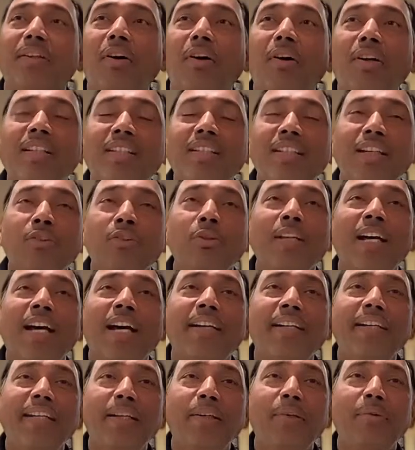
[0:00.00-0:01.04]
on
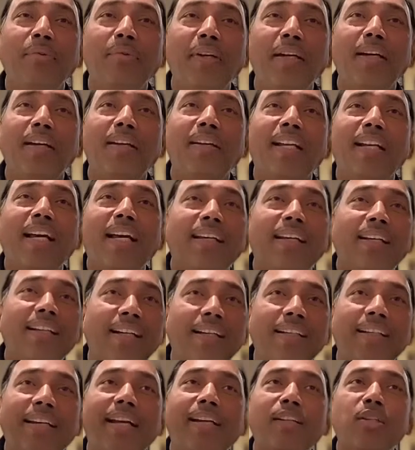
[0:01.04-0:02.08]
singularity where like
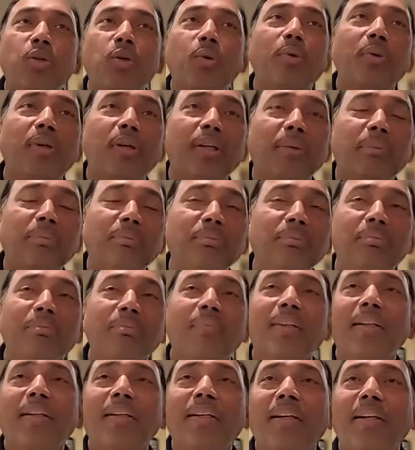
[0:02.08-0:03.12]
it takes over
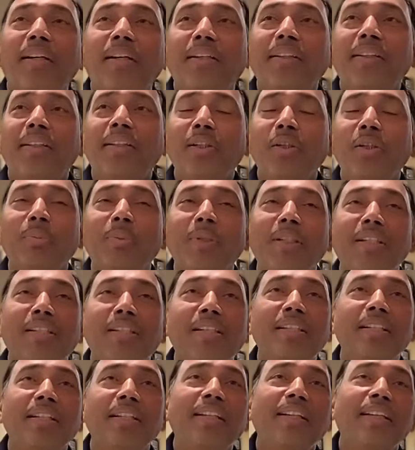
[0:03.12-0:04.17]
the
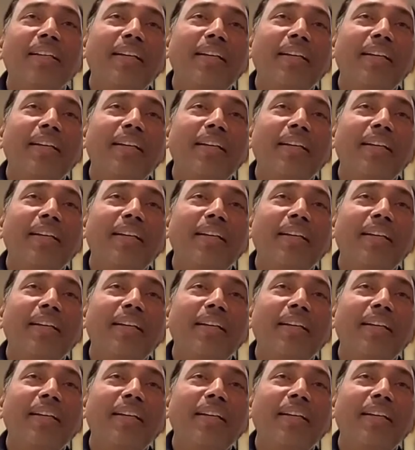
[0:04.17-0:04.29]
humans